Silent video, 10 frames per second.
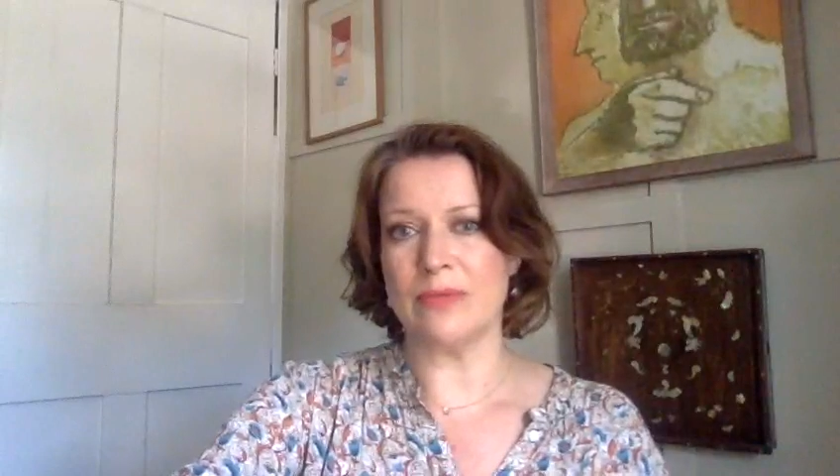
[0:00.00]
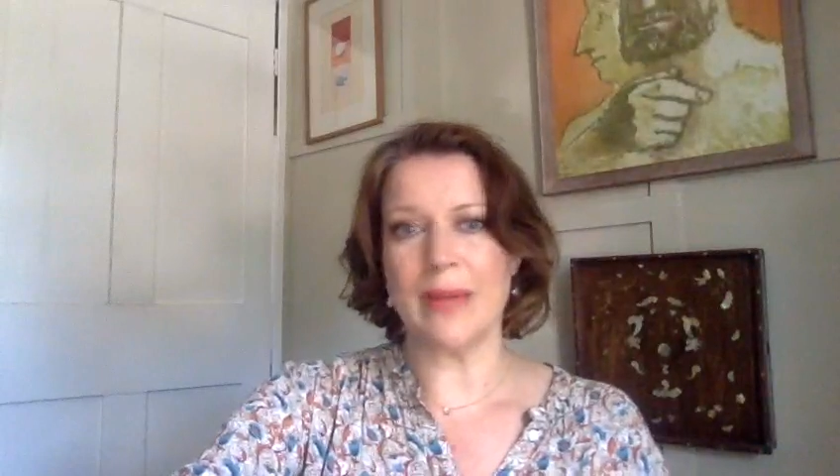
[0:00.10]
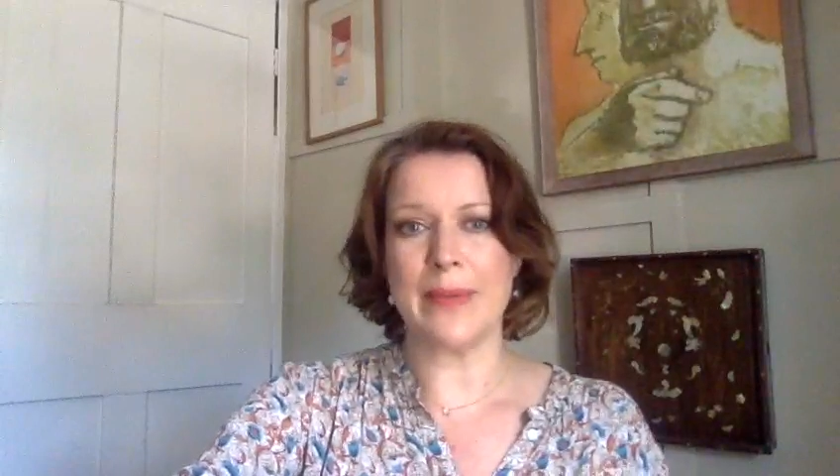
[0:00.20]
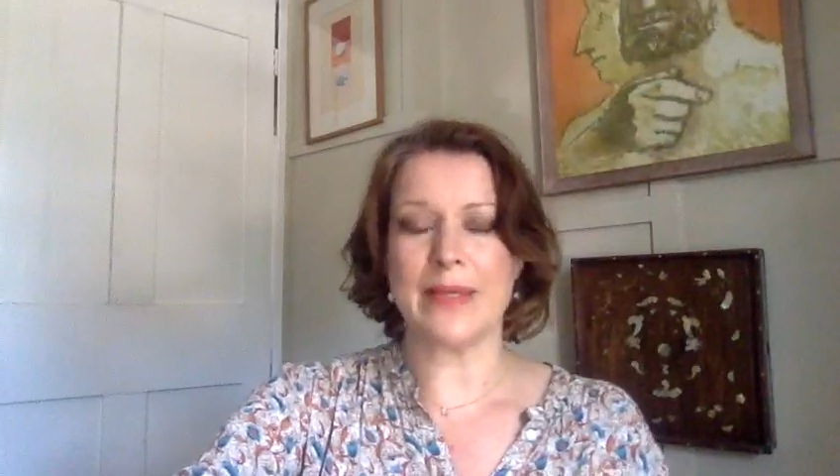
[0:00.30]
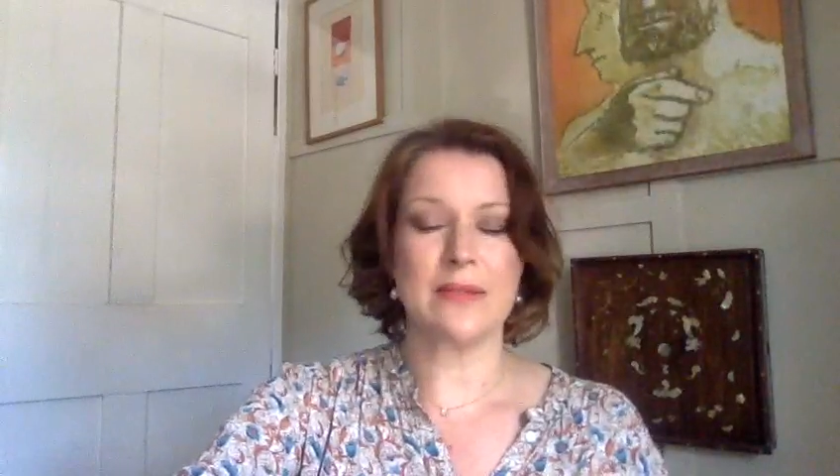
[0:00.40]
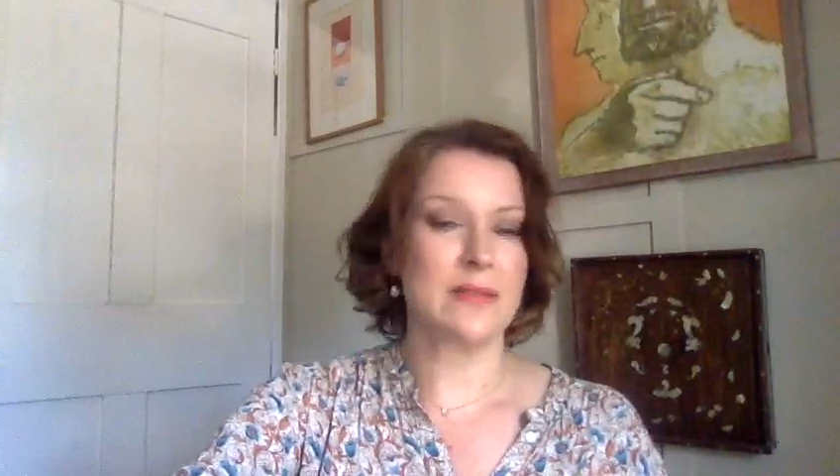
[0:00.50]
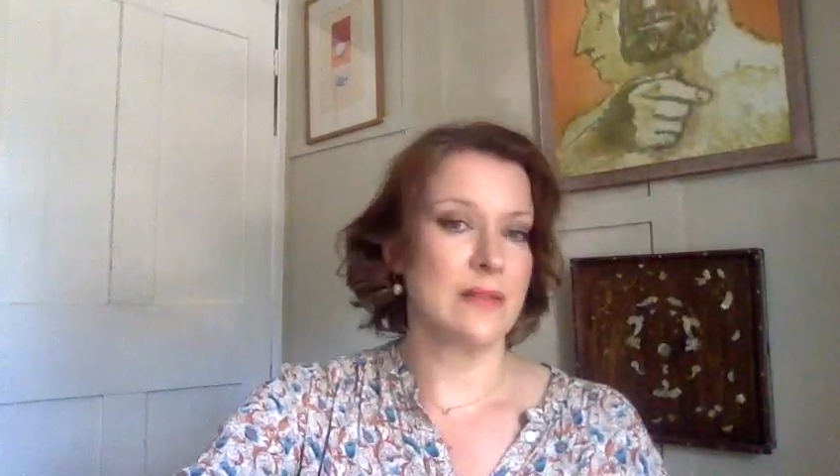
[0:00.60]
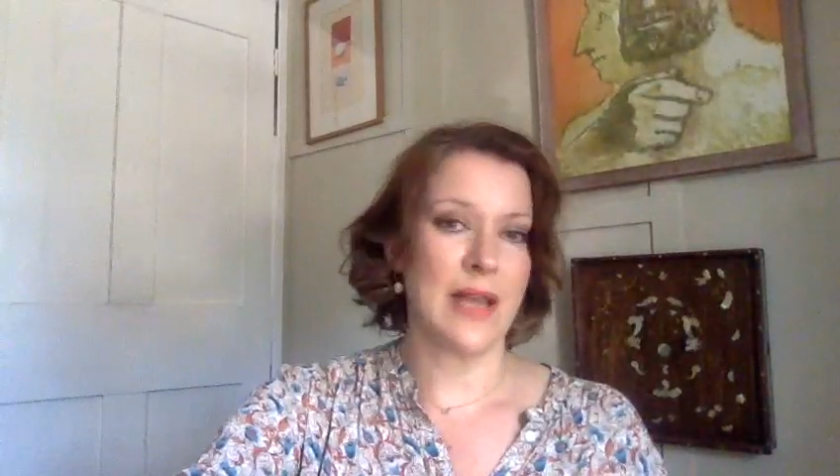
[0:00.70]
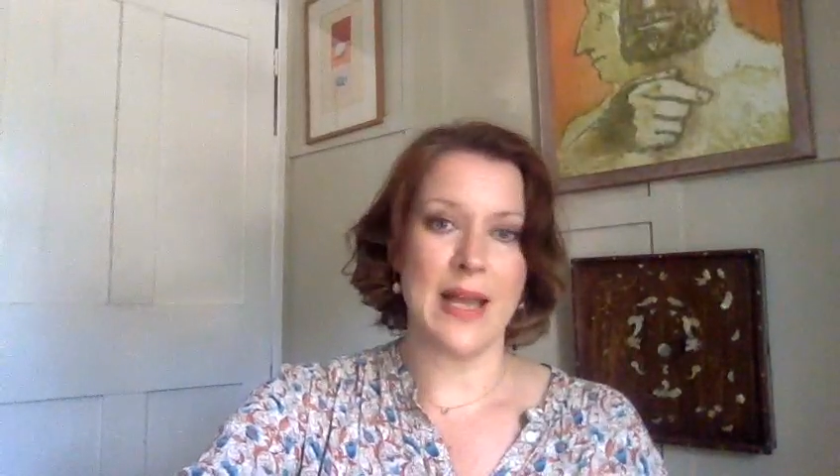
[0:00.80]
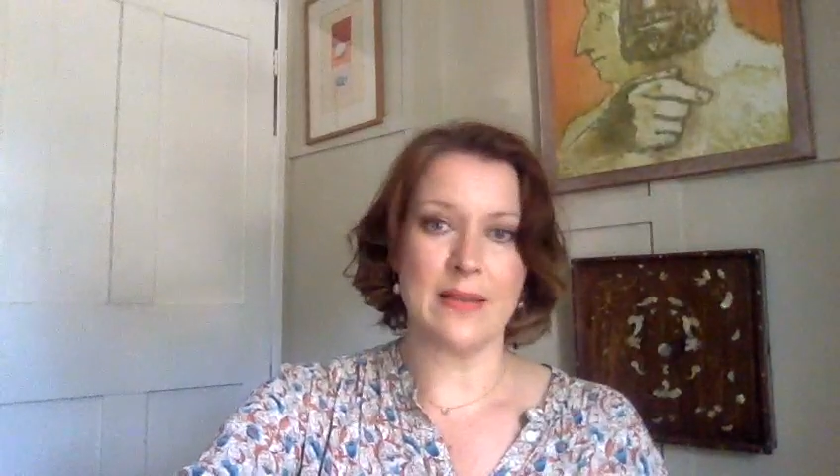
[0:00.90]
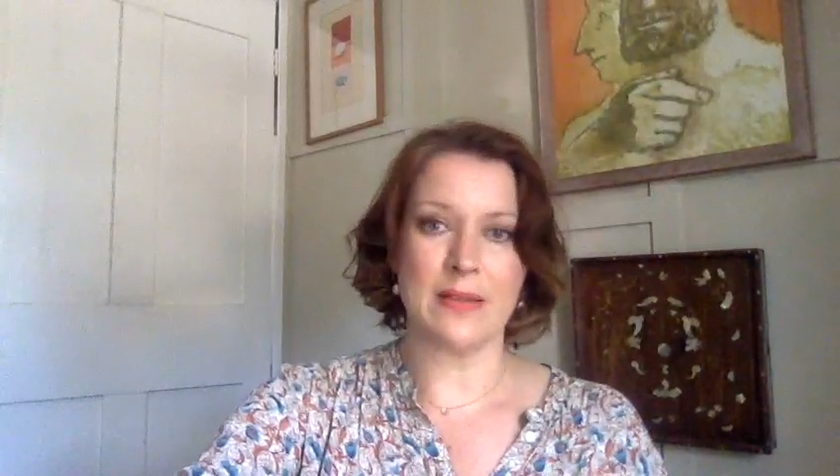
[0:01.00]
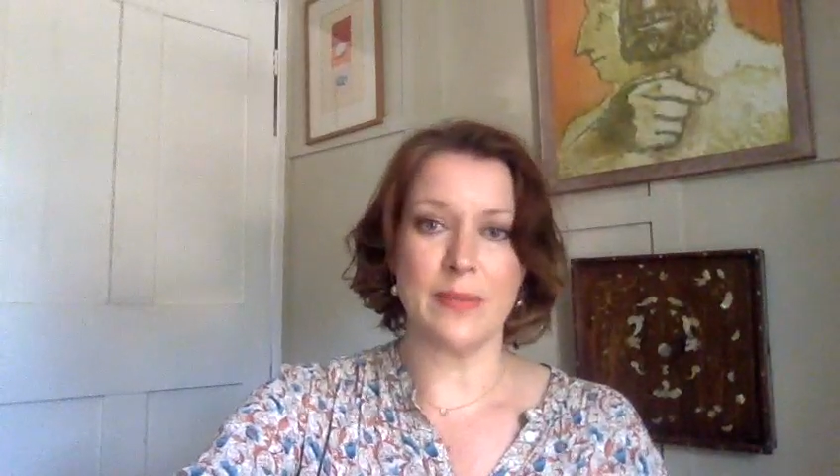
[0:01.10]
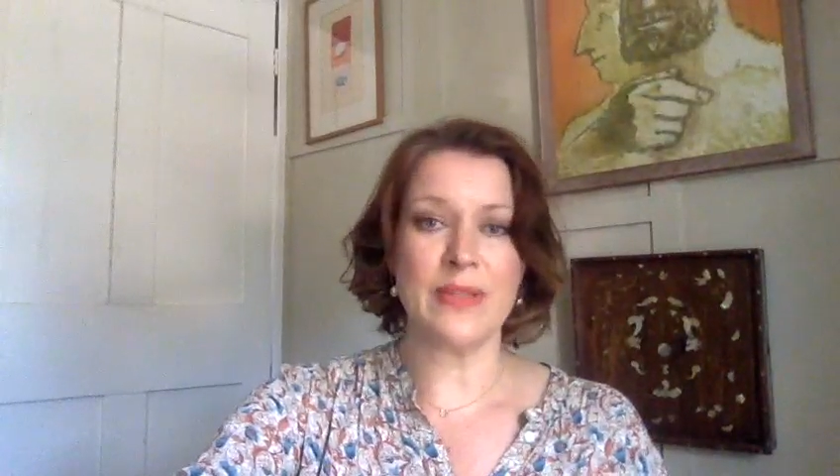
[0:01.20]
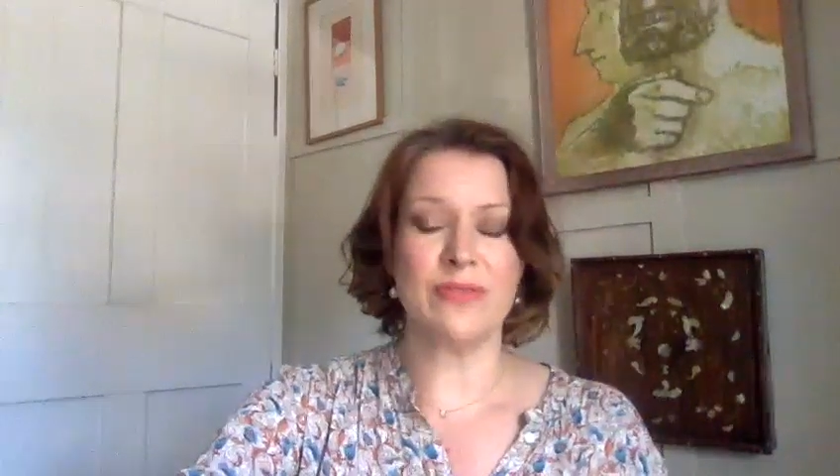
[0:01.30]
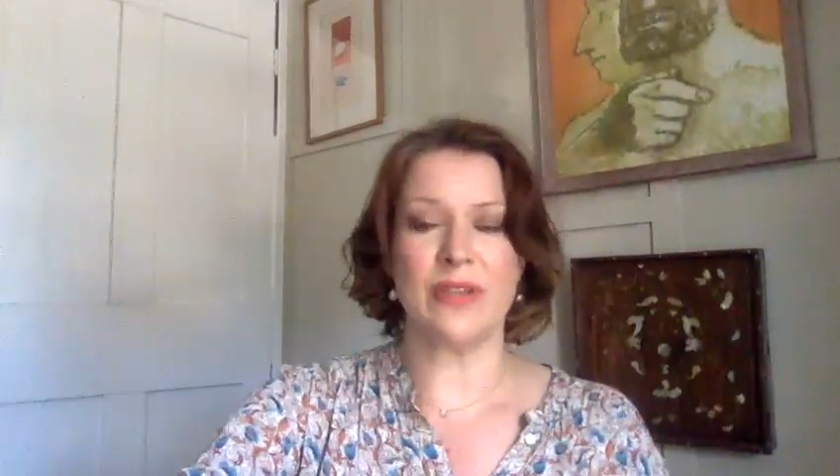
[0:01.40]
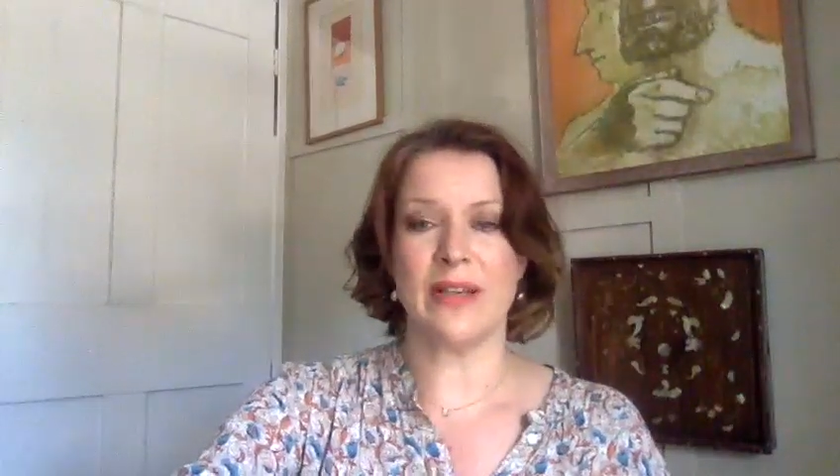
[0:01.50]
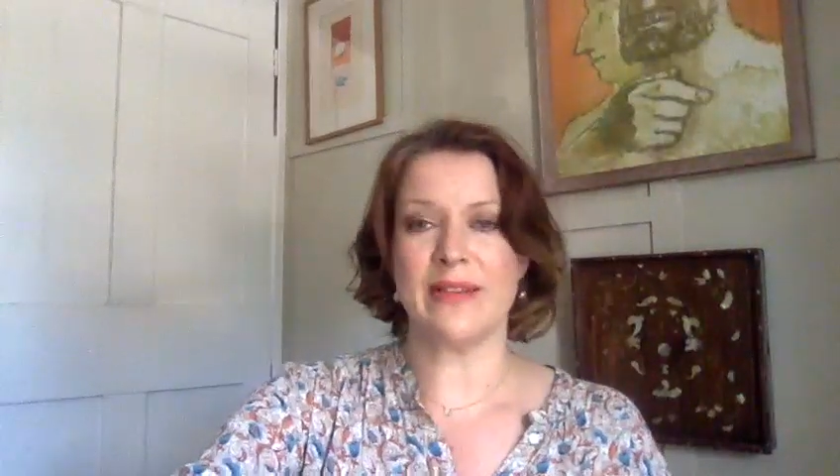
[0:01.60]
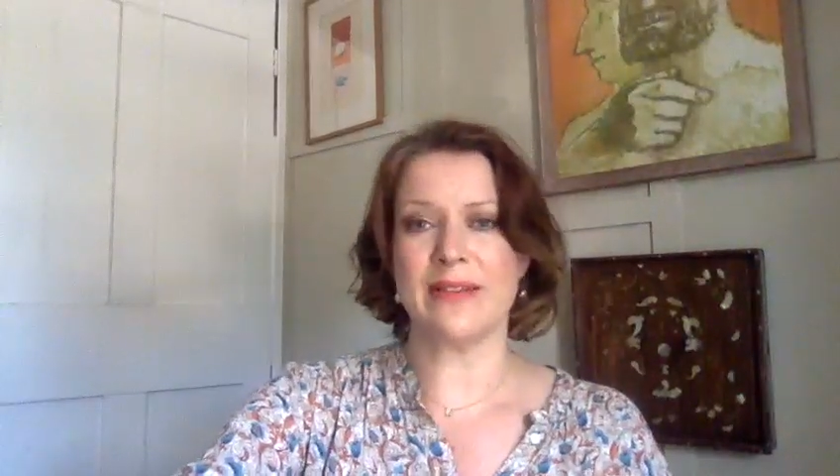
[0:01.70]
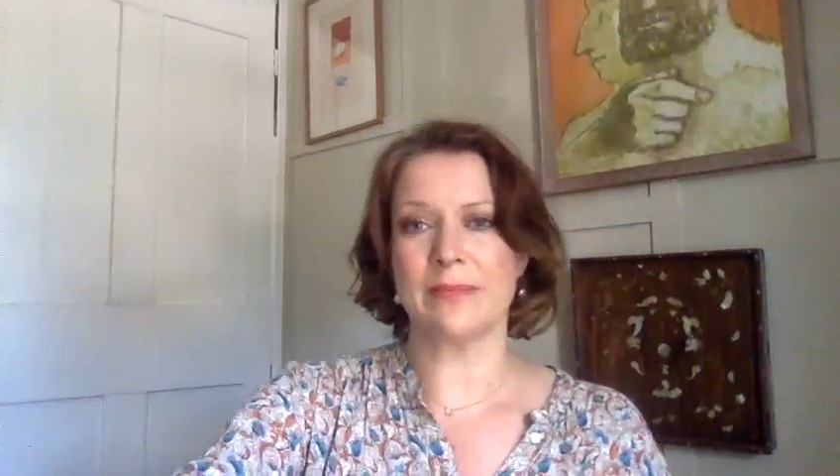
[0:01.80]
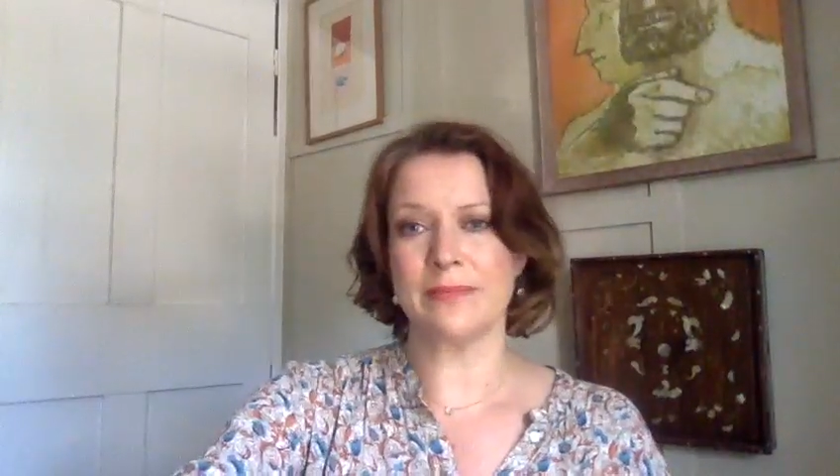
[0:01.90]
rabbits and
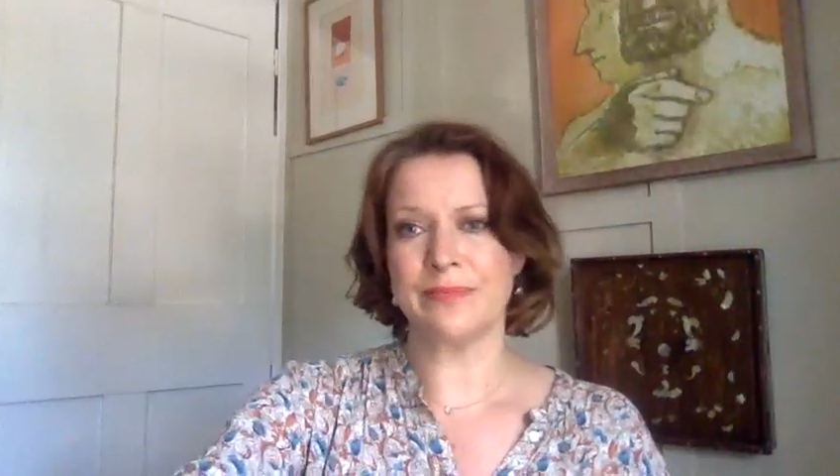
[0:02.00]
butterflies.